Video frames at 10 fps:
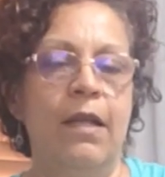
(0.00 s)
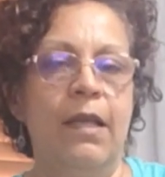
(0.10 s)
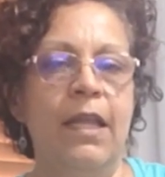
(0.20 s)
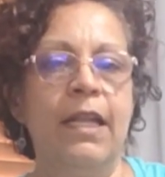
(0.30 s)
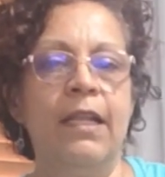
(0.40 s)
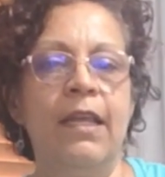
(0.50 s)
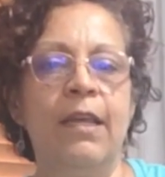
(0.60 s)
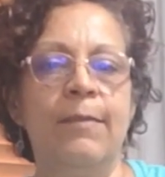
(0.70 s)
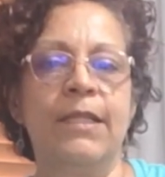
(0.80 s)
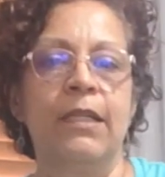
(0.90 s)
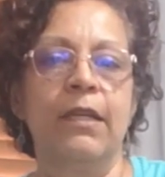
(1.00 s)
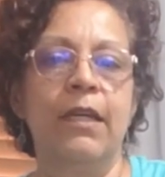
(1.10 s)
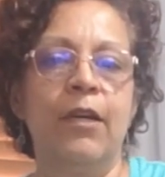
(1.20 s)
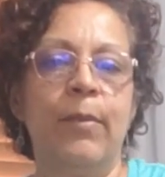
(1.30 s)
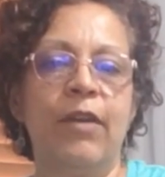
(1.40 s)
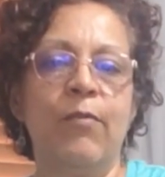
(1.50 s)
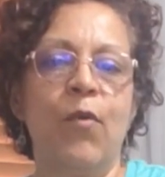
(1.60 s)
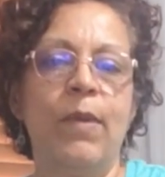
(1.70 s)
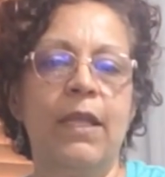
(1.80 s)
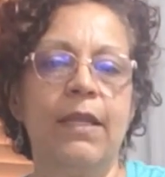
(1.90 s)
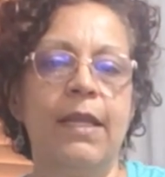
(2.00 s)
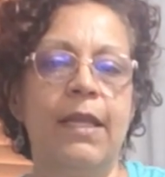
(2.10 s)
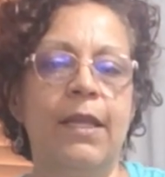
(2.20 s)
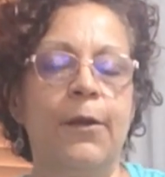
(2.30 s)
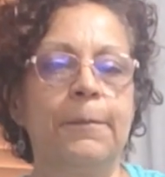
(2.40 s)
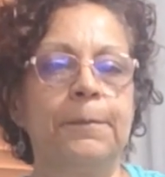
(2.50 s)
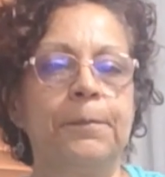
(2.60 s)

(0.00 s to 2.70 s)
Getting the hips a little bit of mobility here.